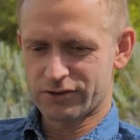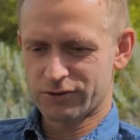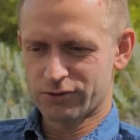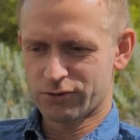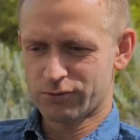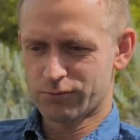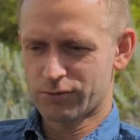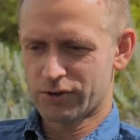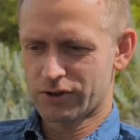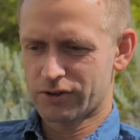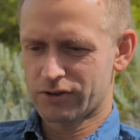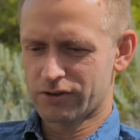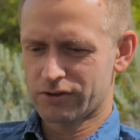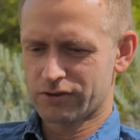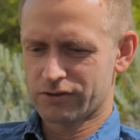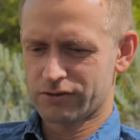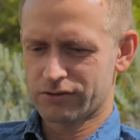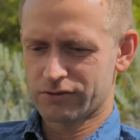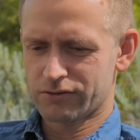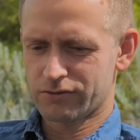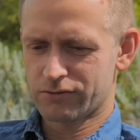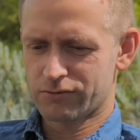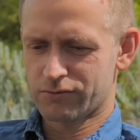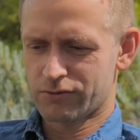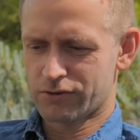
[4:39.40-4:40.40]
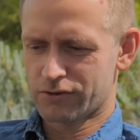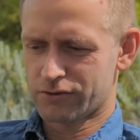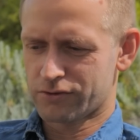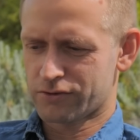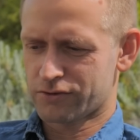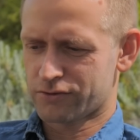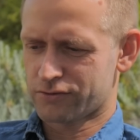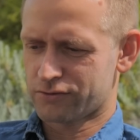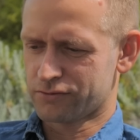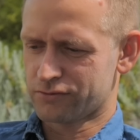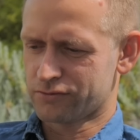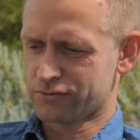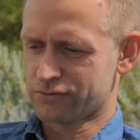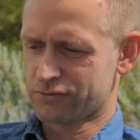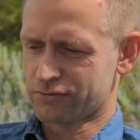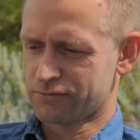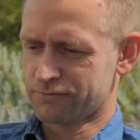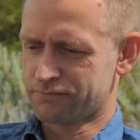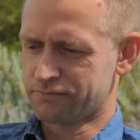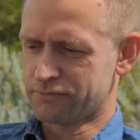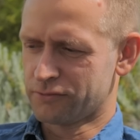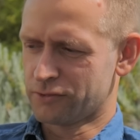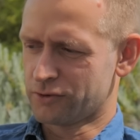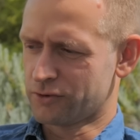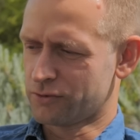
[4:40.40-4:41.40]
nobody wants to
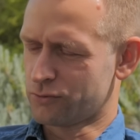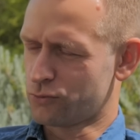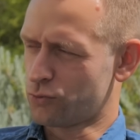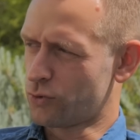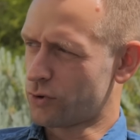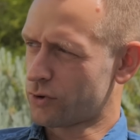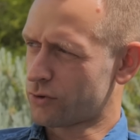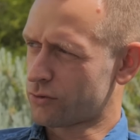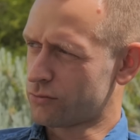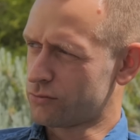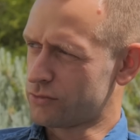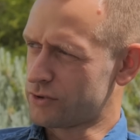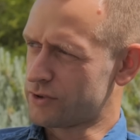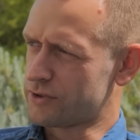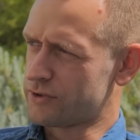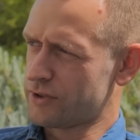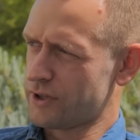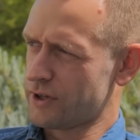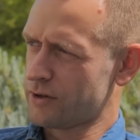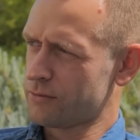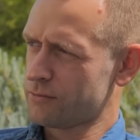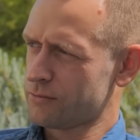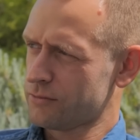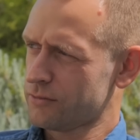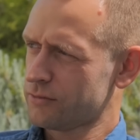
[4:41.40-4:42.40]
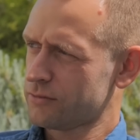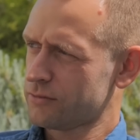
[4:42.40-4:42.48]
work with them.